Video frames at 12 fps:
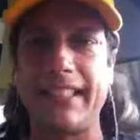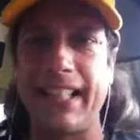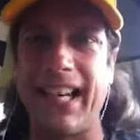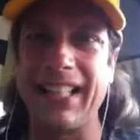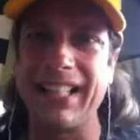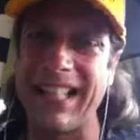
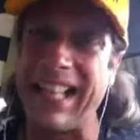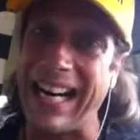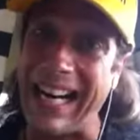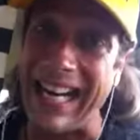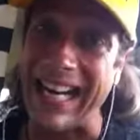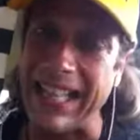Got a little
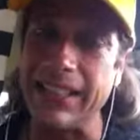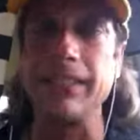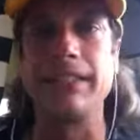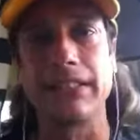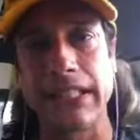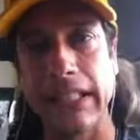high,
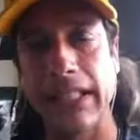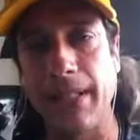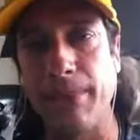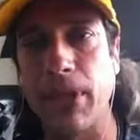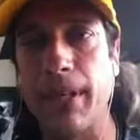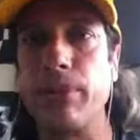little in
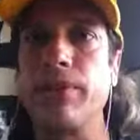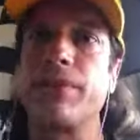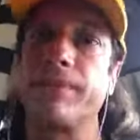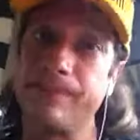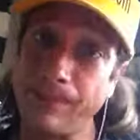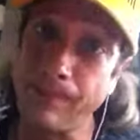the marbles.